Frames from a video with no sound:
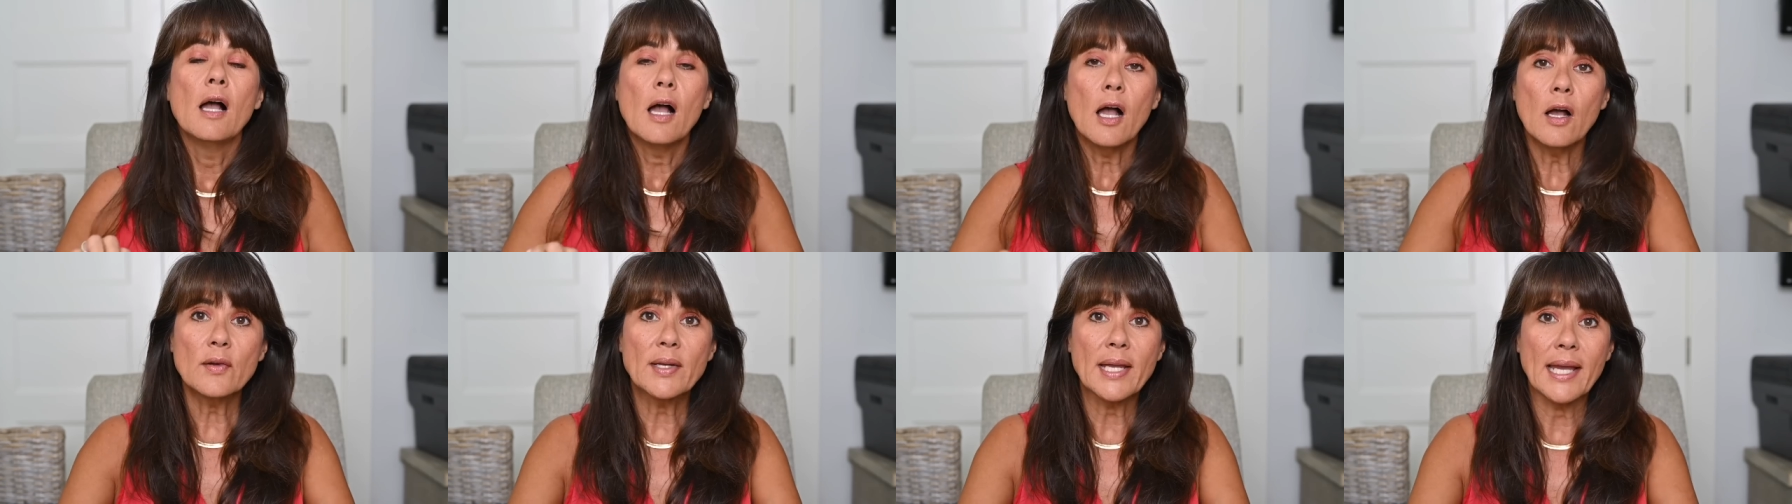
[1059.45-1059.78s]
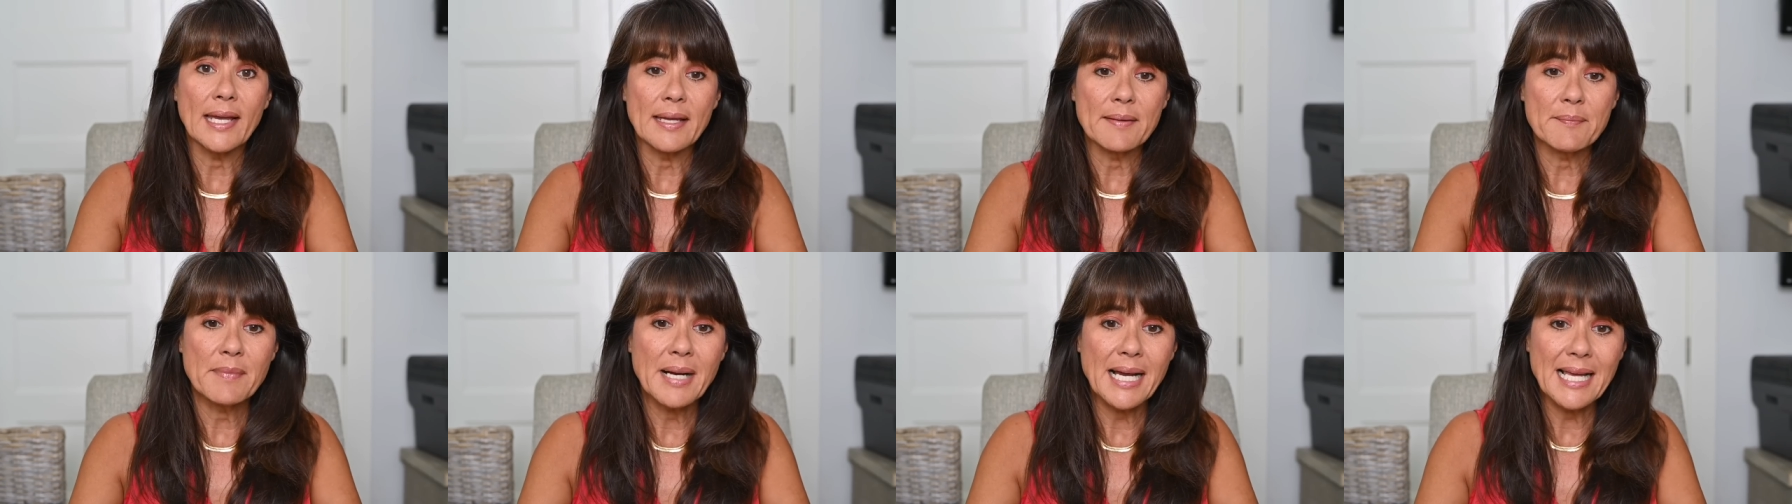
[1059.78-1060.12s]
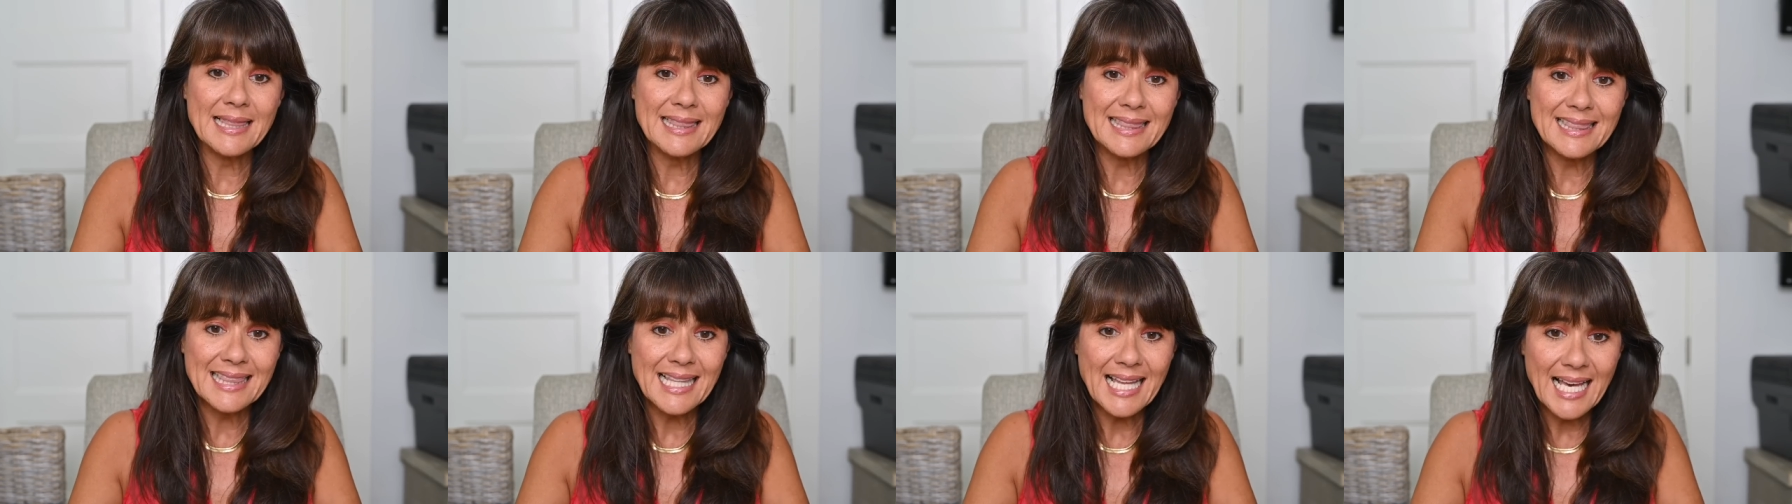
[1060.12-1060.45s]
Okay, my
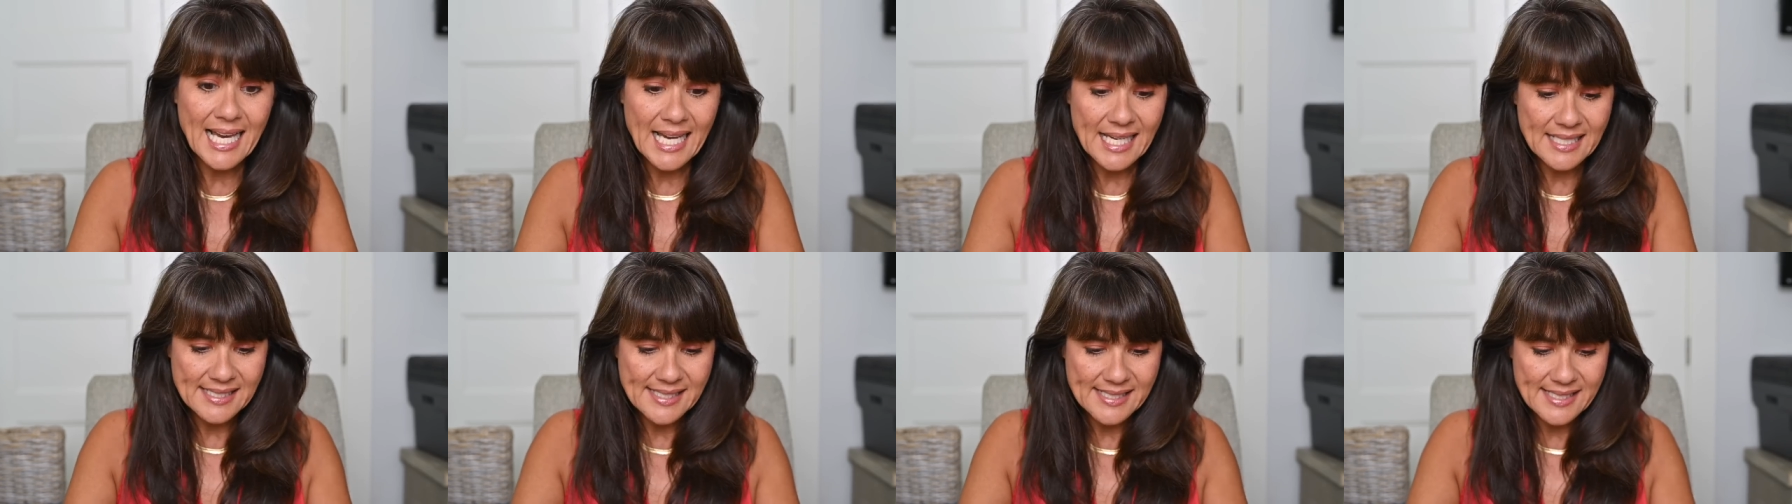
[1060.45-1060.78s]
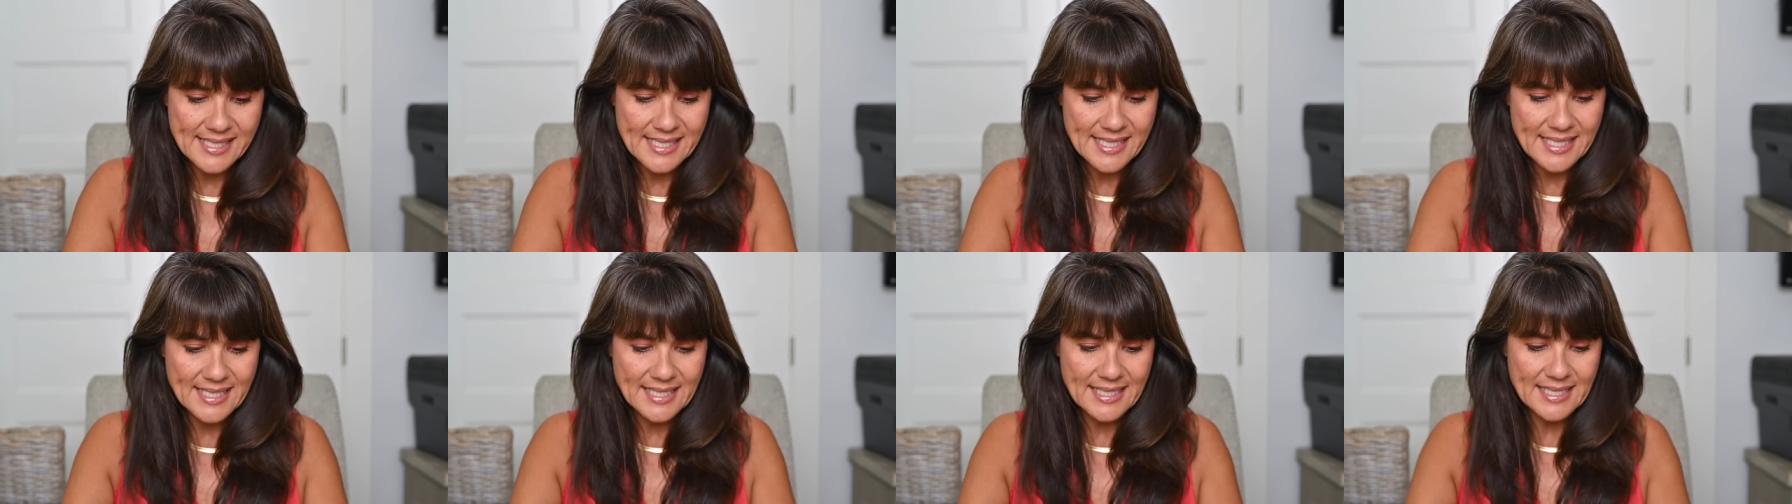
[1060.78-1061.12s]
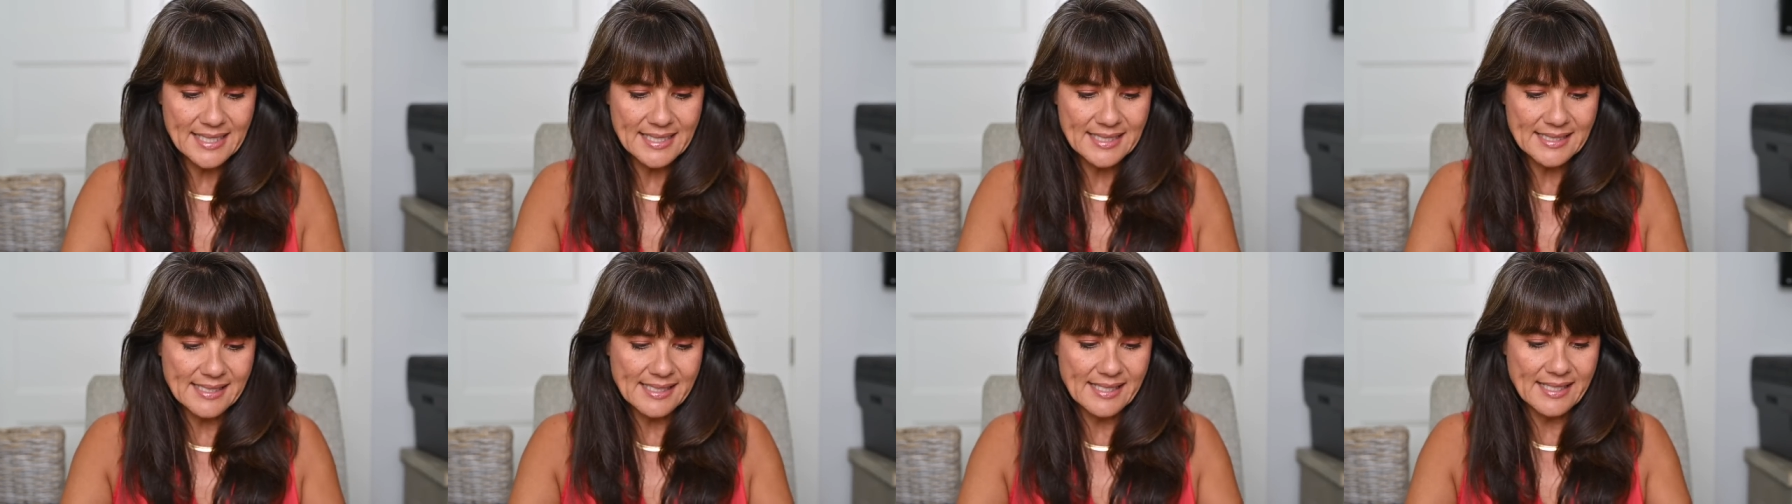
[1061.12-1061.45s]
last thing
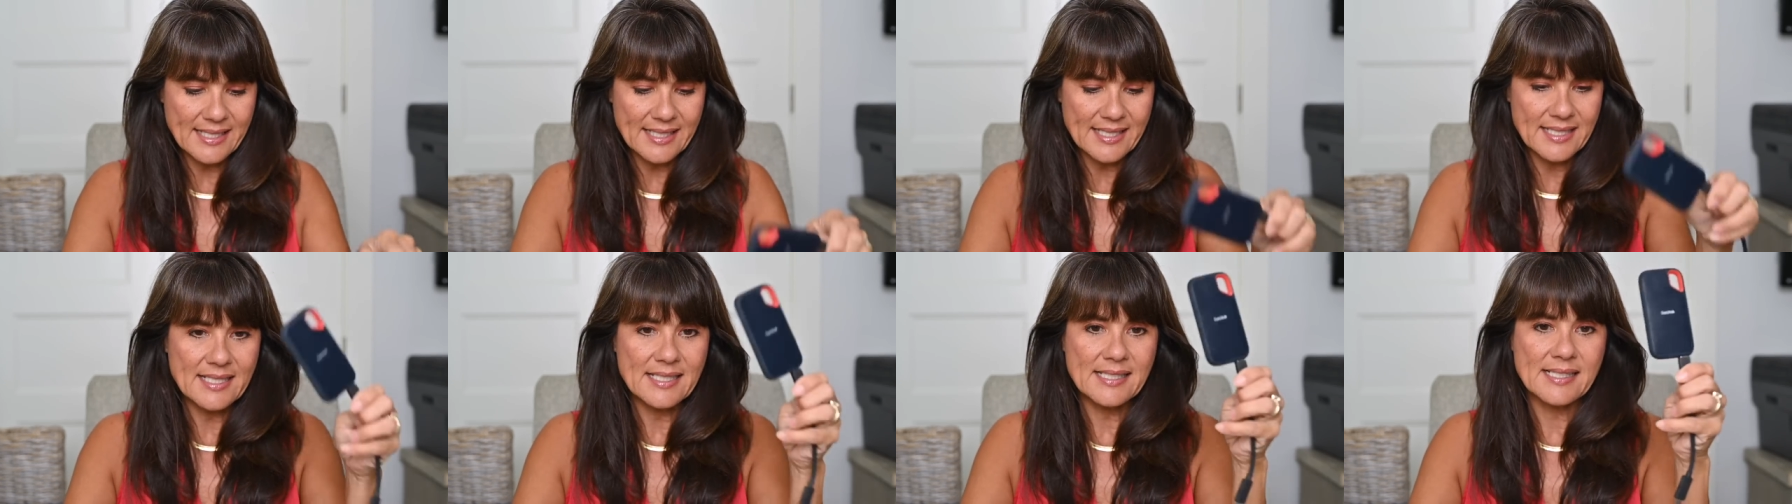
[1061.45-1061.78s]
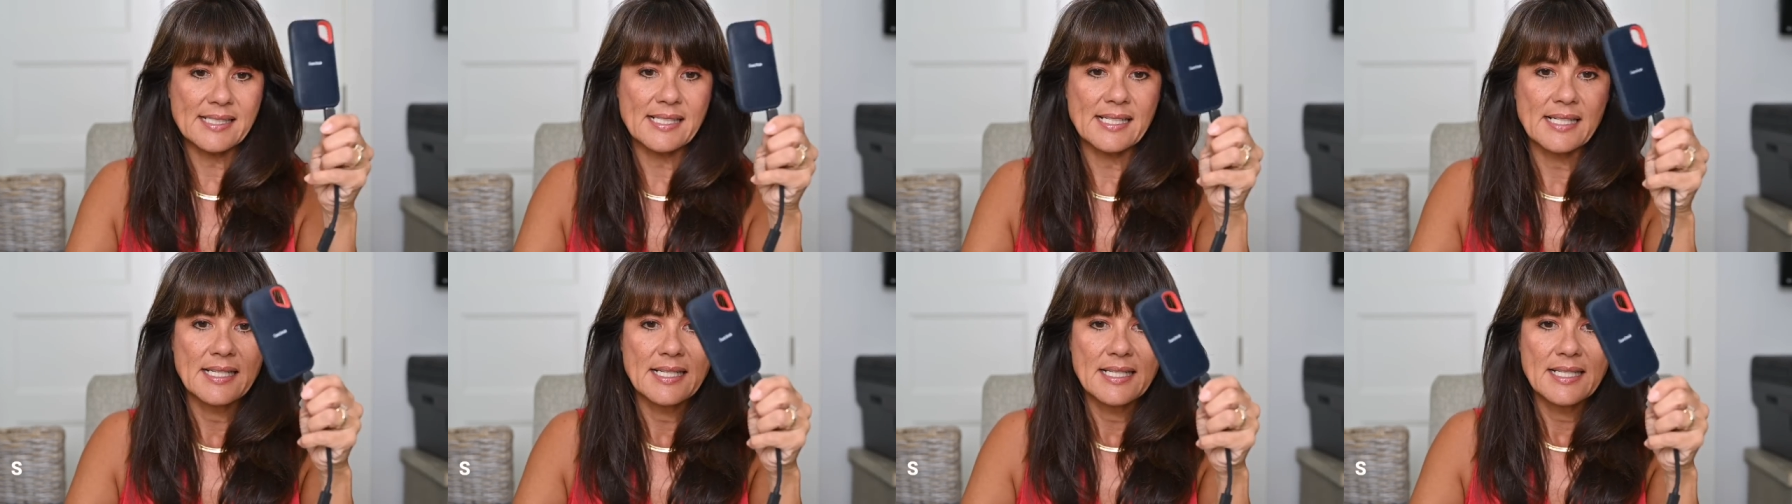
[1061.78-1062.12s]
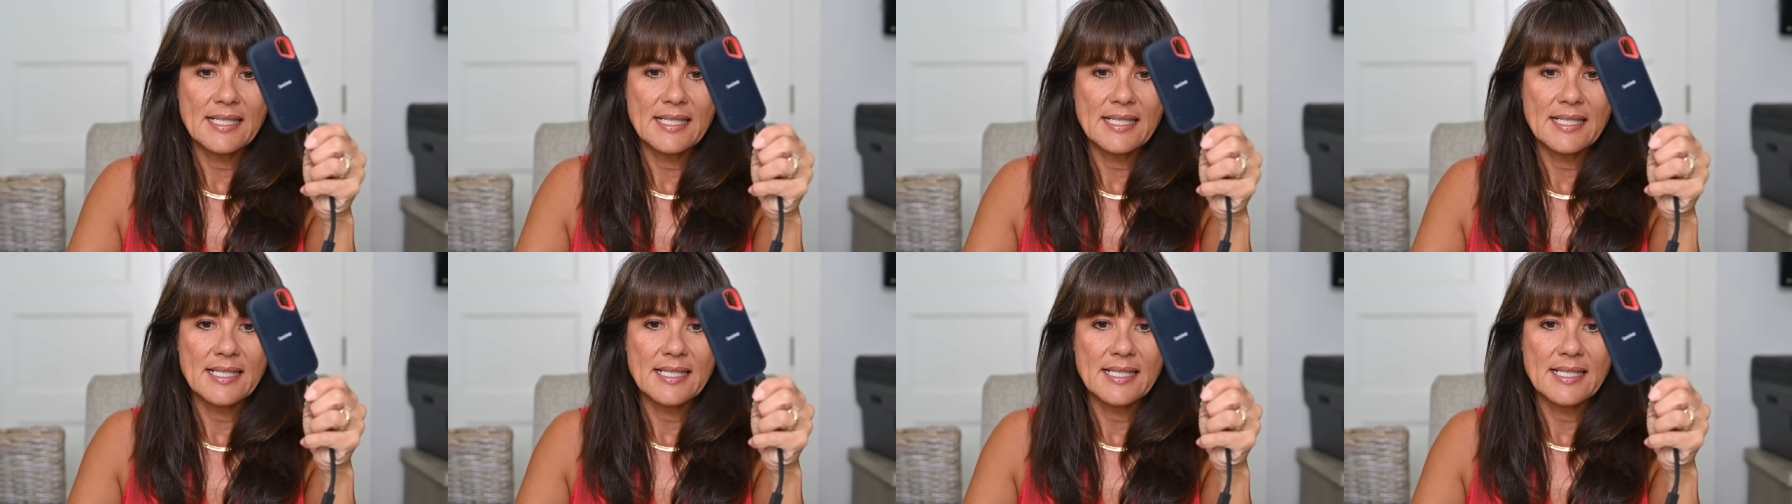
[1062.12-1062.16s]
is this